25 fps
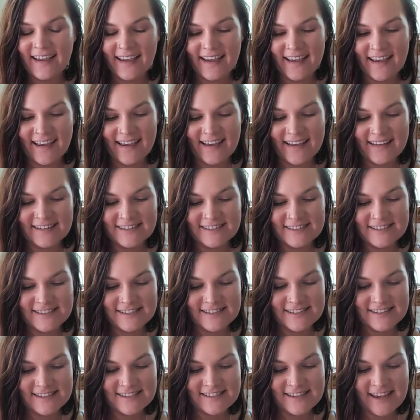and
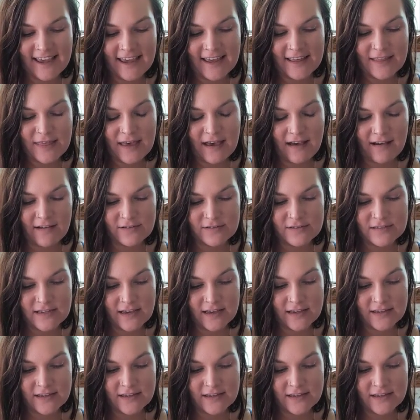it's in the eighth house,